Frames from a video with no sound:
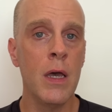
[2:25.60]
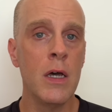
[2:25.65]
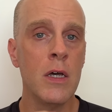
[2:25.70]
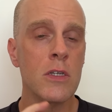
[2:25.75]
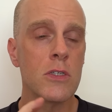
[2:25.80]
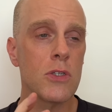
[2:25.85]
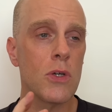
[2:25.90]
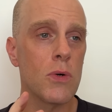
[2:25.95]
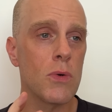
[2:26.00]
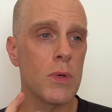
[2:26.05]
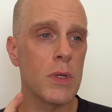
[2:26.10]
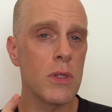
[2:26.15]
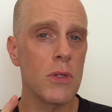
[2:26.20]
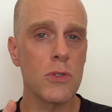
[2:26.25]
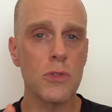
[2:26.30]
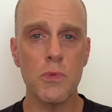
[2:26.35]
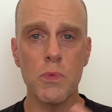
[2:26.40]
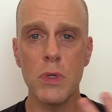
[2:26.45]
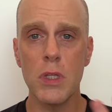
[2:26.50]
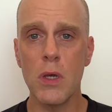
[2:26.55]
So
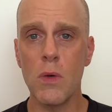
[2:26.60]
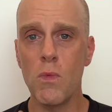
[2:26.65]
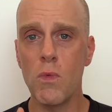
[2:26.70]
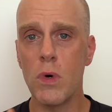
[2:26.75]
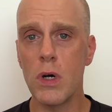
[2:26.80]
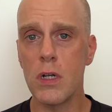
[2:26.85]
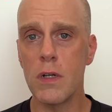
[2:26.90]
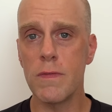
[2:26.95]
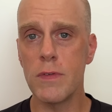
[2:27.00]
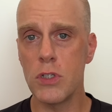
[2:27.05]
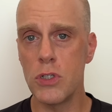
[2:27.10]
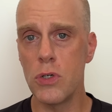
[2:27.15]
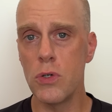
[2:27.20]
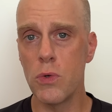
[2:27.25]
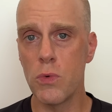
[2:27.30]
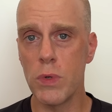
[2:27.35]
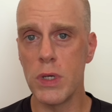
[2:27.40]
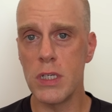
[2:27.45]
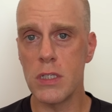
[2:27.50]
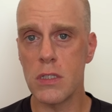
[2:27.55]
there's really one of two
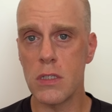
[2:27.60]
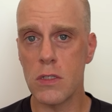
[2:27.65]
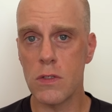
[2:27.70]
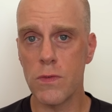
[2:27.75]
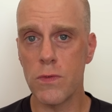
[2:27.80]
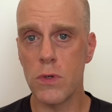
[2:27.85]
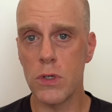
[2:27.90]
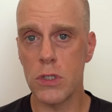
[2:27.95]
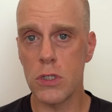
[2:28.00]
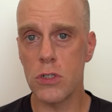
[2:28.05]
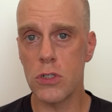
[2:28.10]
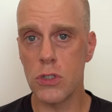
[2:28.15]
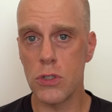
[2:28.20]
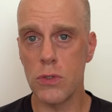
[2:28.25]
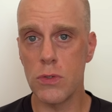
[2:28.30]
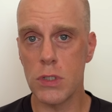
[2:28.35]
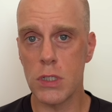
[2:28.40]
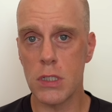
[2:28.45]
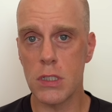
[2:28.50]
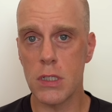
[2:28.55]
reasons for this
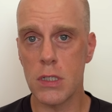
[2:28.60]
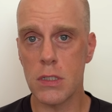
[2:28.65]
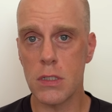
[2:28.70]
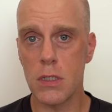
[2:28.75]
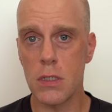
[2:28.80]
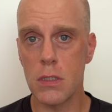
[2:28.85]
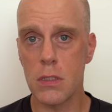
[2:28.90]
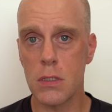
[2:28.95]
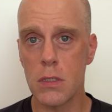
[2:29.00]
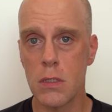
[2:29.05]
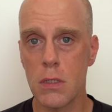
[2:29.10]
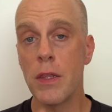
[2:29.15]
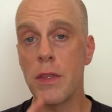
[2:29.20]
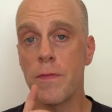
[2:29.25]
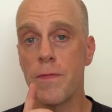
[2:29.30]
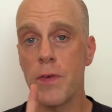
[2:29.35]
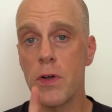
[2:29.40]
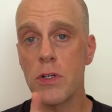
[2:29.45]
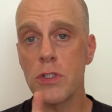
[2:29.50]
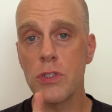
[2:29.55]
shoe's existence.
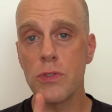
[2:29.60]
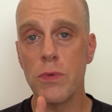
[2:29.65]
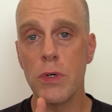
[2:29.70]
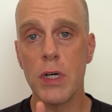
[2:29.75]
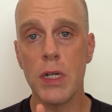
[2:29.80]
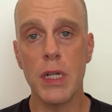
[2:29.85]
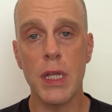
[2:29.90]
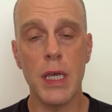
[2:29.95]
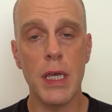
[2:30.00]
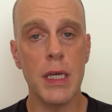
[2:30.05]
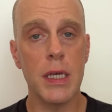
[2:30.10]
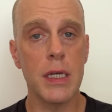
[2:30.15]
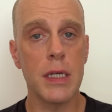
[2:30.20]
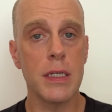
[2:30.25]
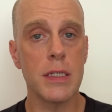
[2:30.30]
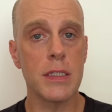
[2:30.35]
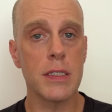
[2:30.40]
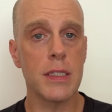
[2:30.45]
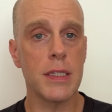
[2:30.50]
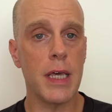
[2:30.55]
The first one
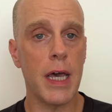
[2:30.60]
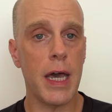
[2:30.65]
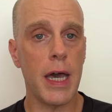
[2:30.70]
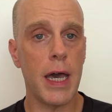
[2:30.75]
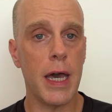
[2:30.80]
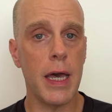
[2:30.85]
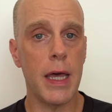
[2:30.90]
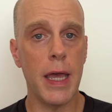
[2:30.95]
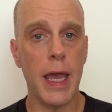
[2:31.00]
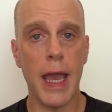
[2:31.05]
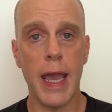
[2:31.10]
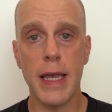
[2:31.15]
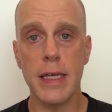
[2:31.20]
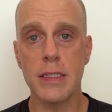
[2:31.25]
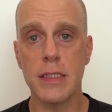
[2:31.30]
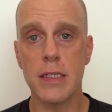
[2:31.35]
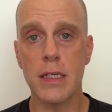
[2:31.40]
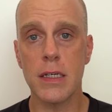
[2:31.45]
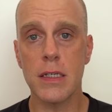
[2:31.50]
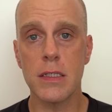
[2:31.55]
is that
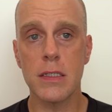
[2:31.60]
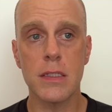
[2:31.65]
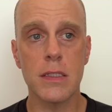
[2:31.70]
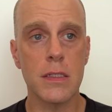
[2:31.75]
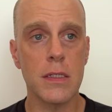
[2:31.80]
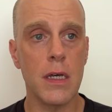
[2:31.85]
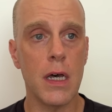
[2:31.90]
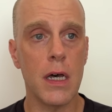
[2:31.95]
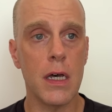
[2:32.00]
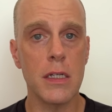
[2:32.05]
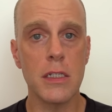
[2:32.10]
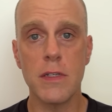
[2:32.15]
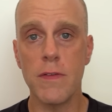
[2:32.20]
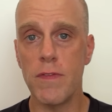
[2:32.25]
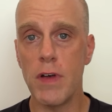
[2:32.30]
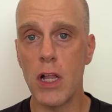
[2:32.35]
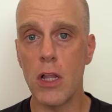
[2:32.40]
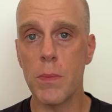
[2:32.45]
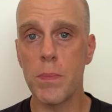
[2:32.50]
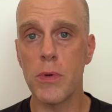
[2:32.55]
Asics
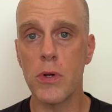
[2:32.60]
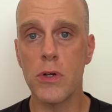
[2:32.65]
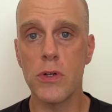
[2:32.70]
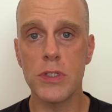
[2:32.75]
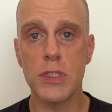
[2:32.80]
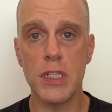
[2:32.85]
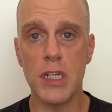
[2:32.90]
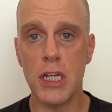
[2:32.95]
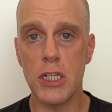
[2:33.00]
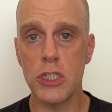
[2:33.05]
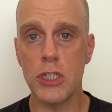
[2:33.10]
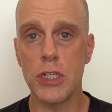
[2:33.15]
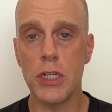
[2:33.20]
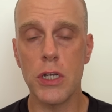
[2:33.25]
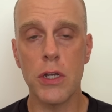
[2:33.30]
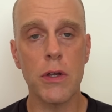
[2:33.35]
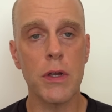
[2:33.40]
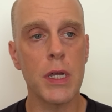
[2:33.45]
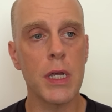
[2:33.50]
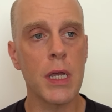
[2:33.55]
developers and
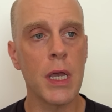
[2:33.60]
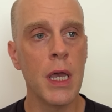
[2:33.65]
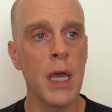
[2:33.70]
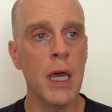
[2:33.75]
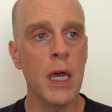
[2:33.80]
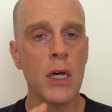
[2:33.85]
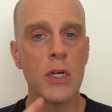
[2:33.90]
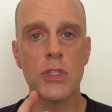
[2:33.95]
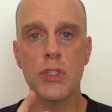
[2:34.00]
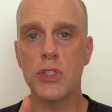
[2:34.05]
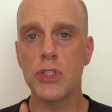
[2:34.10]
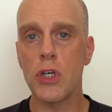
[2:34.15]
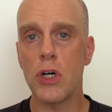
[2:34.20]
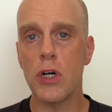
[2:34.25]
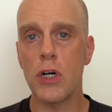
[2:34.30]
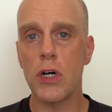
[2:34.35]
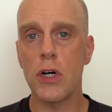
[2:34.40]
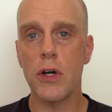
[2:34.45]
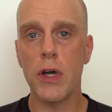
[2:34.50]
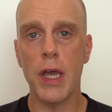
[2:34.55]
engineering
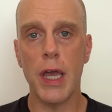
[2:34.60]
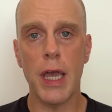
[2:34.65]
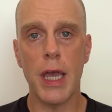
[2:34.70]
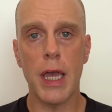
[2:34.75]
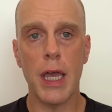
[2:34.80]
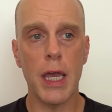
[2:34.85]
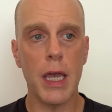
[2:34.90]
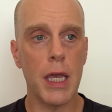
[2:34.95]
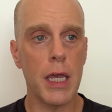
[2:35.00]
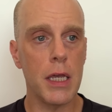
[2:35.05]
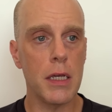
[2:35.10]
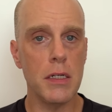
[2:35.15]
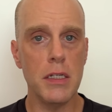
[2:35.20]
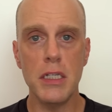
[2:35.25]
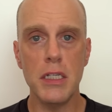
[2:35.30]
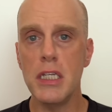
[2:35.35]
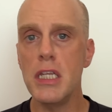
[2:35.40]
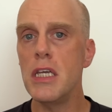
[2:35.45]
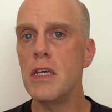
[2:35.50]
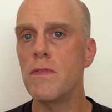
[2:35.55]
saw a
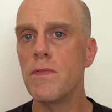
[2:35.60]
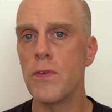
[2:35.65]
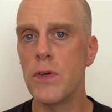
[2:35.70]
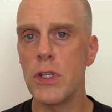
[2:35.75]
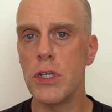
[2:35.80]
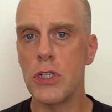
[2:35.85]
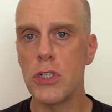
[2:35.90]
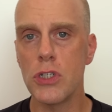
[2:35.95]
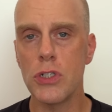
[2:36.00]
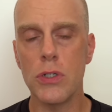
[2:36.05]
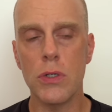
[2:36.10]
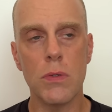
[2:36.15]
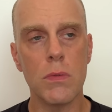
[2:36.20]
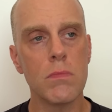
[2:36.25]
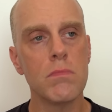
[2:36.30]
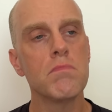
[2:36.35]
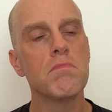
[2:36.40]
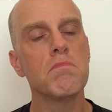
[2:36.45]
need for this shoe.